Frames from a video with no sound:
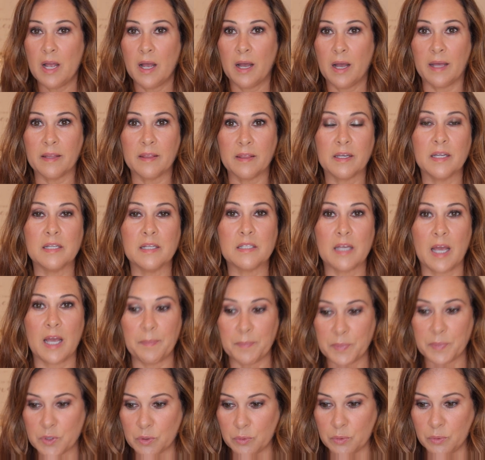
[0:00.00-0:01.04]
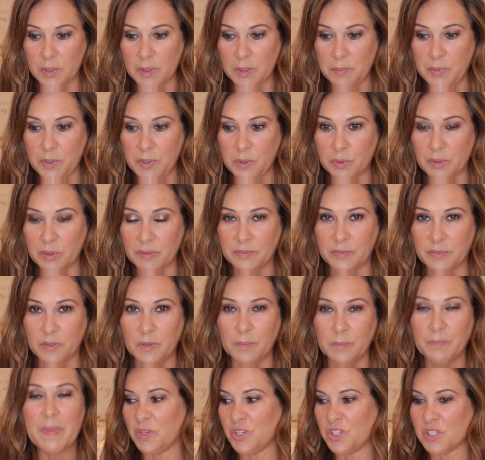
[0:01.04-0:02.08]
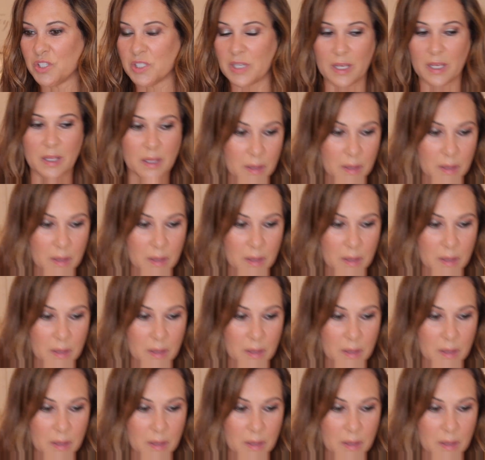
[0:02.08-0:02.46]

I think it's absolutely beautiful. This is like, I